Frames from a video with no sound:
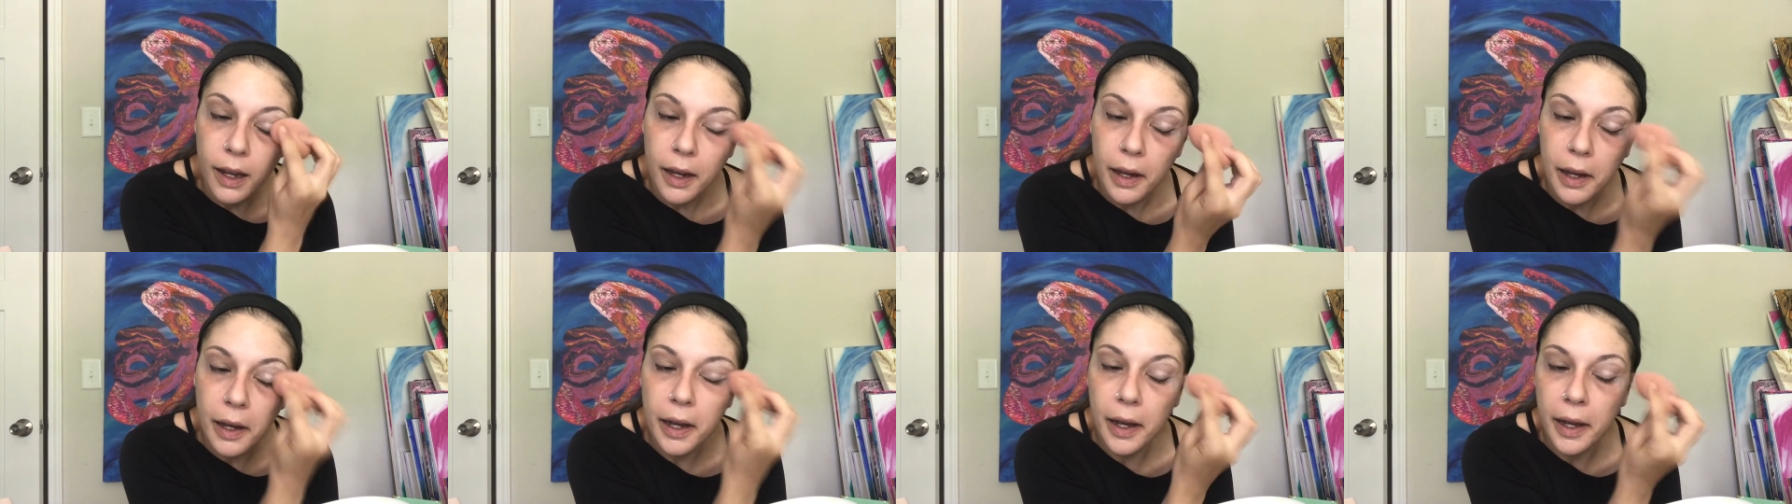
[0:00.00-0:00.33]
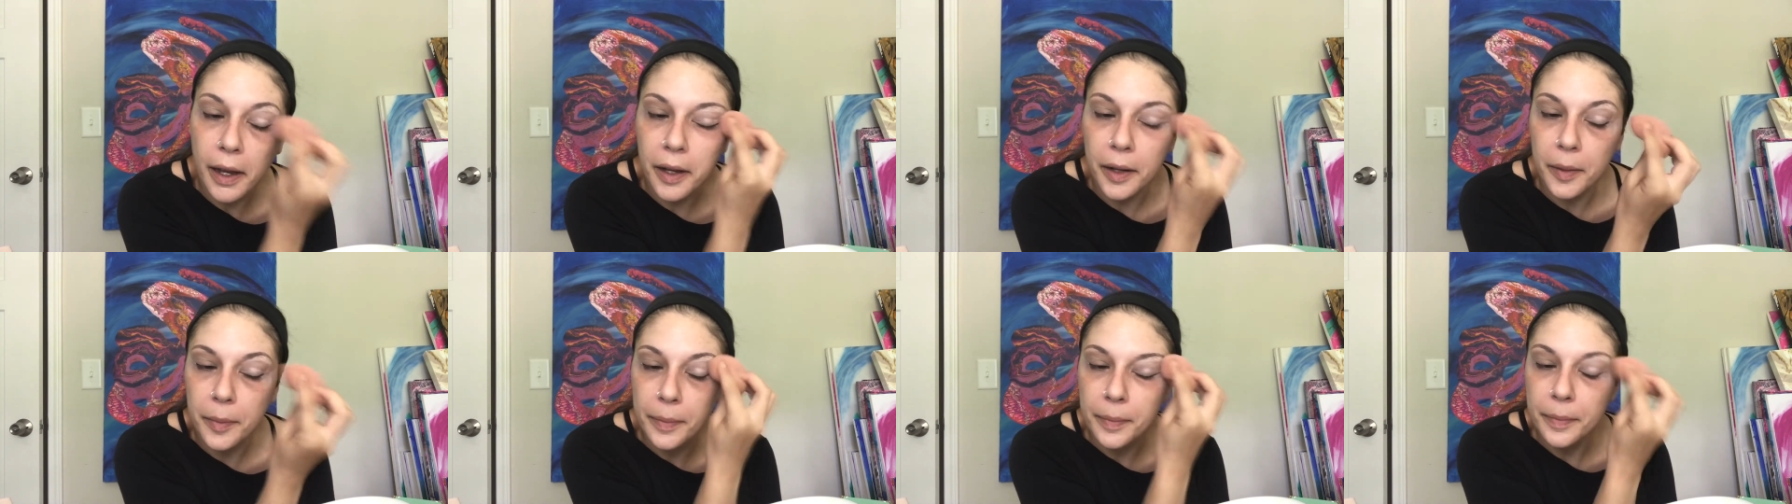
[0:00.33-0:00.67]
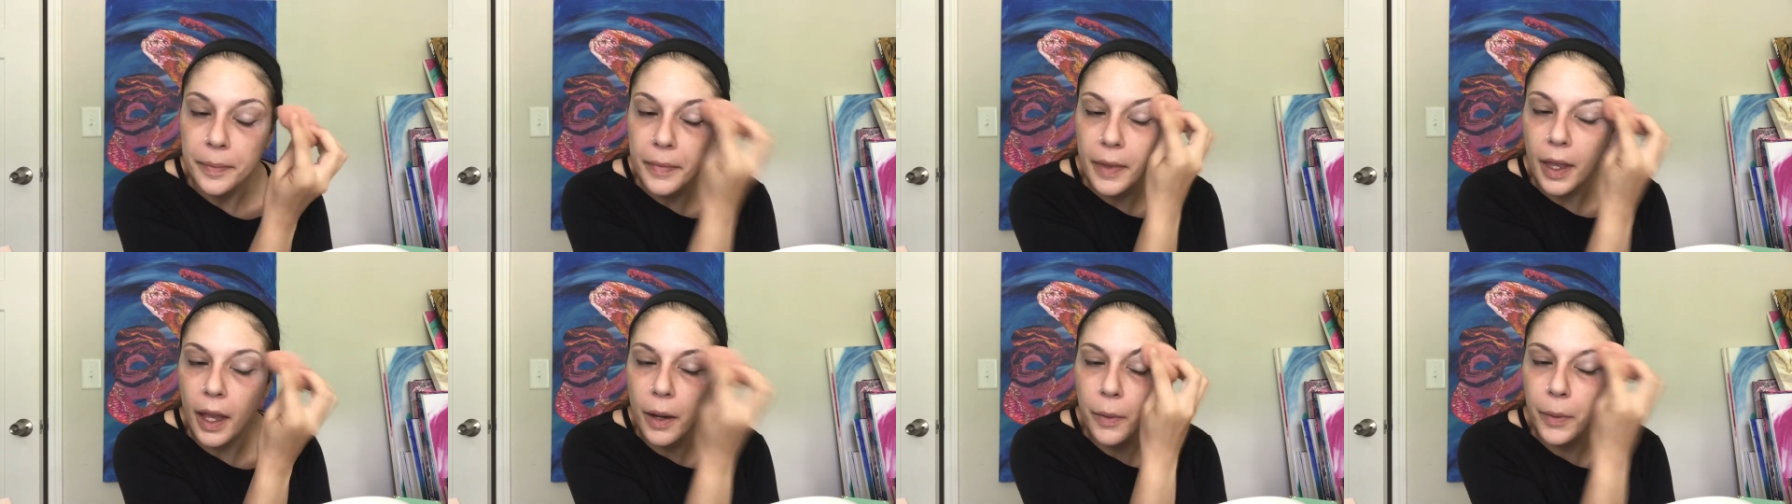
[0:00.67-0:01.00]
I
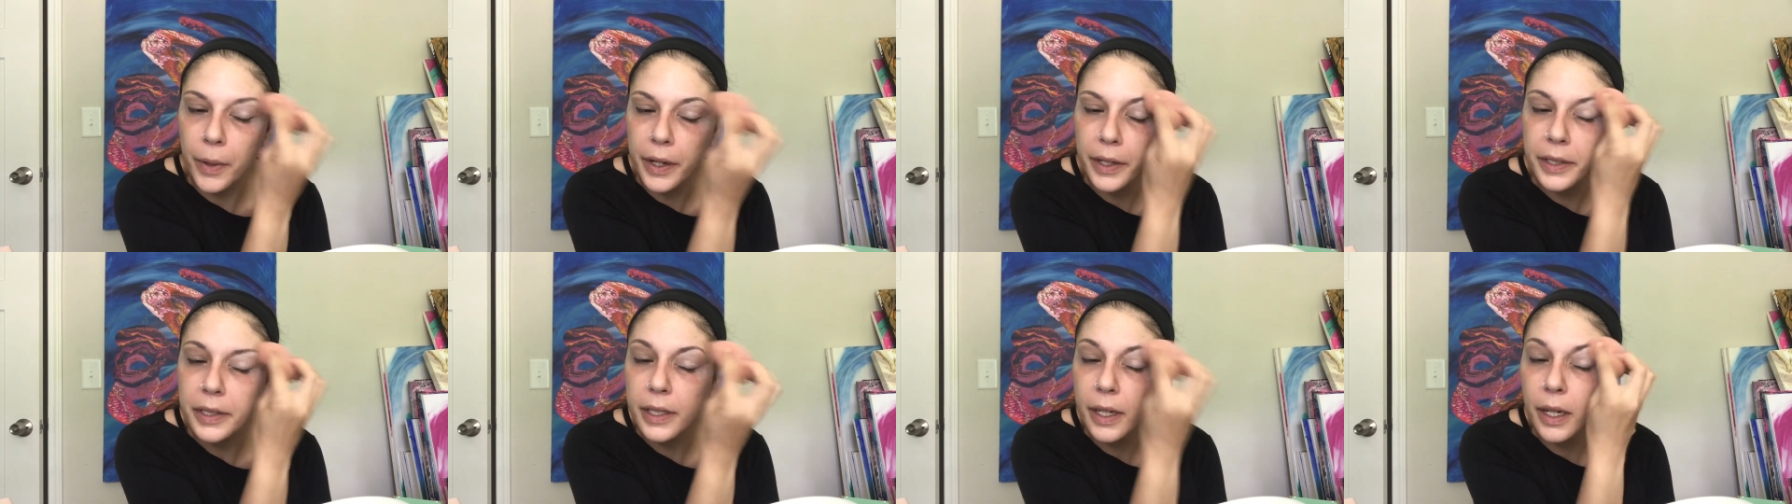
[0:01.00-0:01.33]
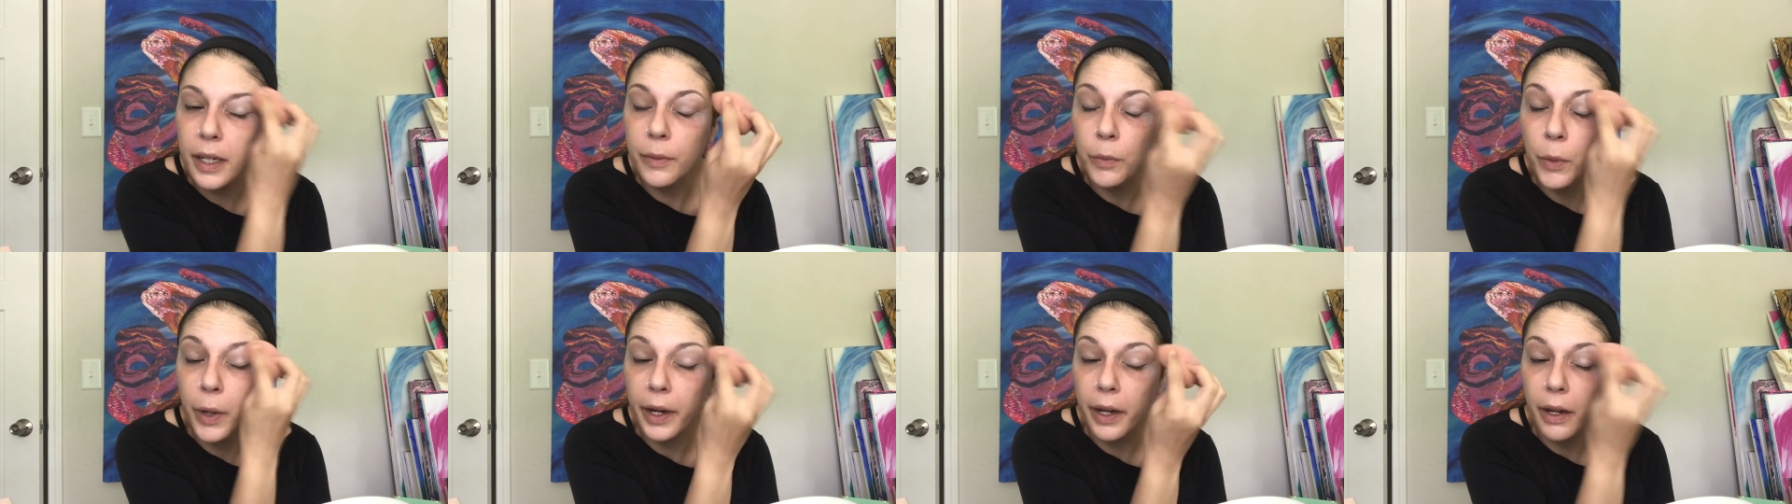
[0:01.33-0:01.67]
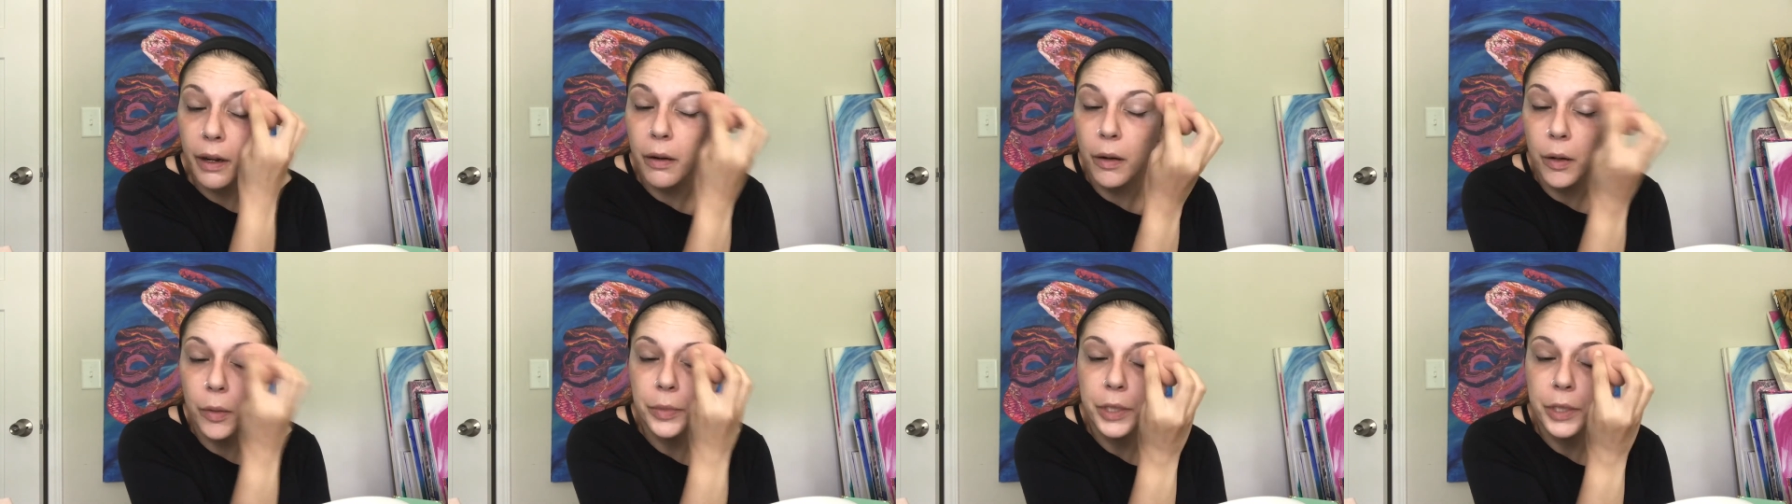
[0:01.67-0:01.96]
worked a work-at-home